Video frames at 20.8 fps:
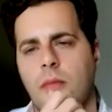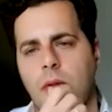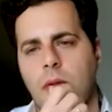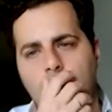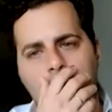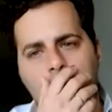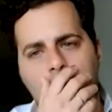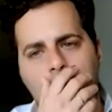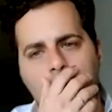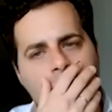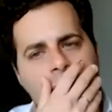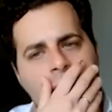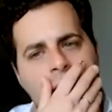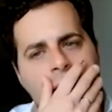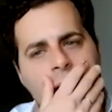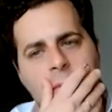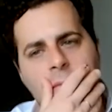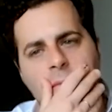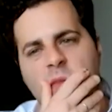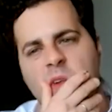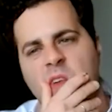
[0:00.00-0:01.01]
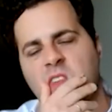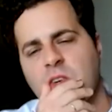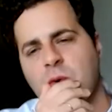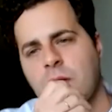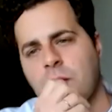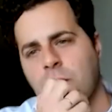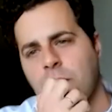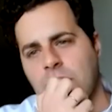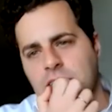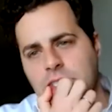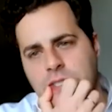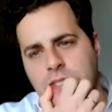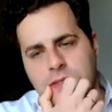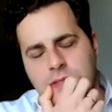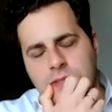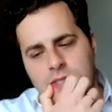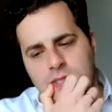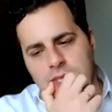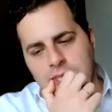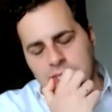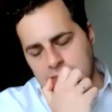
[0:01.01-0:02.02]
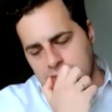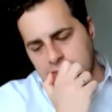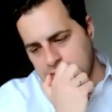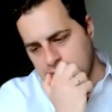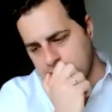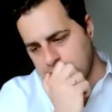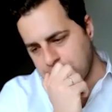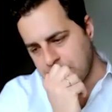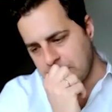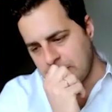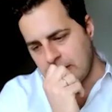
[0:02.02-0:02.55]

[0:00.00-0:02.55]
Um, that's a great question. It's